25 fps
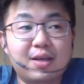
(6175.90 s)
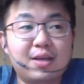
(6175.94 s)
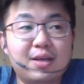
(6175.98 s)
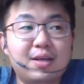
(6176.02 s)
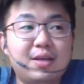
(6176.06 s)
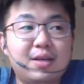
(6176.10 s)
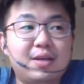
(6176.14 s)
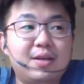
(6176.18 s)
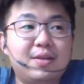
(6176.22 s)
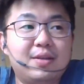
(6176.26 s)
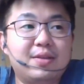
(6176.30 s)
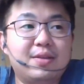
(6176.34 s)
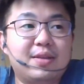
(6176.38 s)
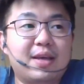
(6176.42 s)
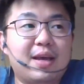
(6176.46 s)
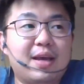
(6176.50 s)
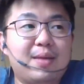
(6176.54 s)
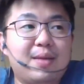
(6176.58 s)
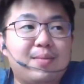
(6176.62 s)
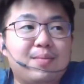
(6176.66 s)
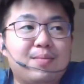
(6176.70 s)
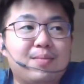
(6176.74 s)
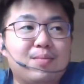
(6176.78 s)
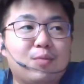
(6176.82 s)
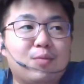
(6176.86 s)
Then
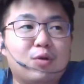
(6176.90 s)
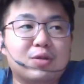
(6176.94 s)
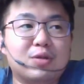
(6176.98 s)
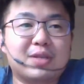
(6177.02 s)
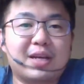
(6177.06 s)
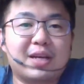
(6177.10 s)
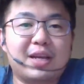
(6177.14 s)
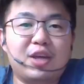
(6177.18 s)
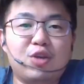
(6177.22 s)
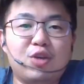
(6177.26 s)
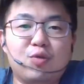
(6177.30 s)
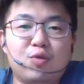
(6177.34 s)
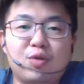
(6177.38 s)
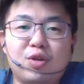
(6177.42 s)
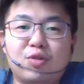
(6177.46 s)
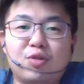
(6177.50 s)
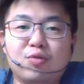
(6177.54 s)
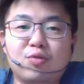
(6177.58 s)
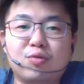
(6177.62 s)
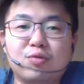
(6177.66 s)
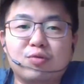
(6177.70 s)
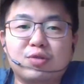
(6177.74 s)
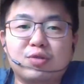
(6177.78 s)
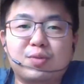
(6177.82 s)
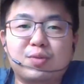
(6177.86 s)
most likely you need to
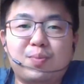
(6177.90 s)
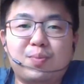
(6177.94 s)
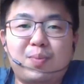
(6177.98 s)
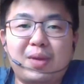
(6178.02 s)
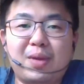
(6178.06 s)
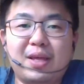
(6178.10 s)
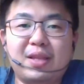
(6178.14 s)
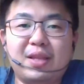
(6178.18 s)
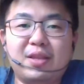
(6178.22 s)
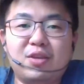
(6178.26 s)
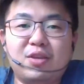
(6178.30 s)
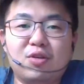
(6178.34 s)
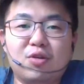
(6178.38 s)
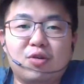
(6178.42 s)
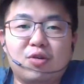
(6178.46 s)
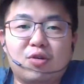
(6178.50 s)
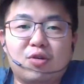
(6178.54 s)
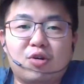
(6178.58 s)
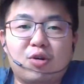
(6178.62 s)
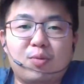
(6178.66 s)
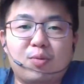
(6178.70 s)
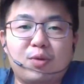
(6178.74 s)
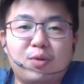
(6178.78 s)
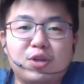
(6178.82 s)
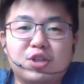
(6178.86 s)
split your
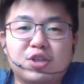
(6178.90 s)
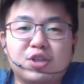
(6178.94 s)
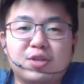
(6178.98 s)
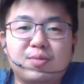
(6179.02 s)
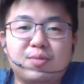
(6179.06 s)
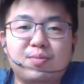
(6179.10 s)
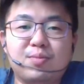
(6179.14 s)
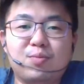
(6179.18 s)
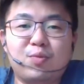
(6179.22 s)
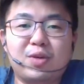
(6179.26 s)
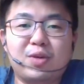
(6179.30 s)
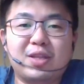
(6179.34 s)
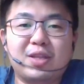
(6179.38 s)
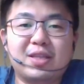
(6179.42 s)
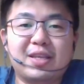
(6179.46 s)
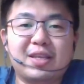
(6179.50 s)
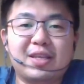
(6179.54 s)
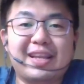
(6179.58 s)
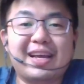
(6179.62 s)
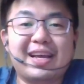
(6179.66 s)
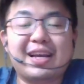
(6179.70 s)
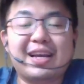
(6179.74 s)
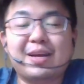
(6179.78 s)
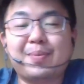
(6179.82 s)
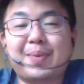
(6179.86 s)
commission with
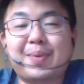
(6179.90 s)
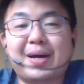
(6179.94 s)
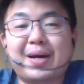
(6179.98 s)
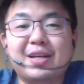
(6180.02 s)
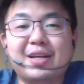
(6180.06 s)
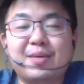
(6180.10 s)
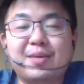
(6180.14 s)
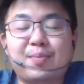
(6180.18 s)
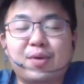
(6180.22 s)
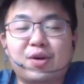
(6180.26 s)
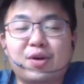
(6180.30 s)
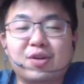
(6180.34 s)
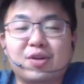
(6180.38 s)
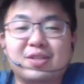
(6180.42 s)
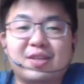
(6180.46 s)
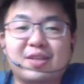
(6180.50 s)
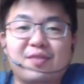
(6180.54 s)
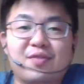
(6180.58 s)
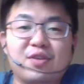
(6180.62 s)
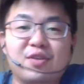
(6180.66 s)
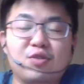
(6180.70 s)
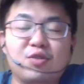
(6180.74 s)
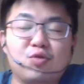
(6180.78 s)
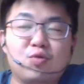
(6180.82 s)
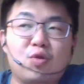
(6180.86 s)
another partner, because they have to
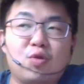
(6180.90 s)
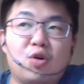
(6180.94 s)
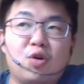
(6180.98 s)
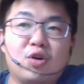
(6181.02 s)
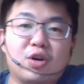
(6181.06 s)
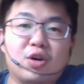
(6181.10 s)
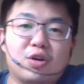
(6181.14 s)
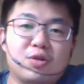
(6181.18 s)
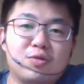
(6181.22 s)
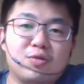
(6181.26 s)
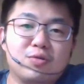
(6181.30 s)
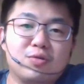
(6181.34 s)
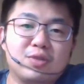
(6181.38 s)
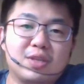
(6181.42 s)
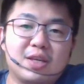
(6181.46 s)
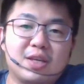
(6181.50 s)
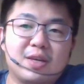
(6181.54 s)
do all the closing.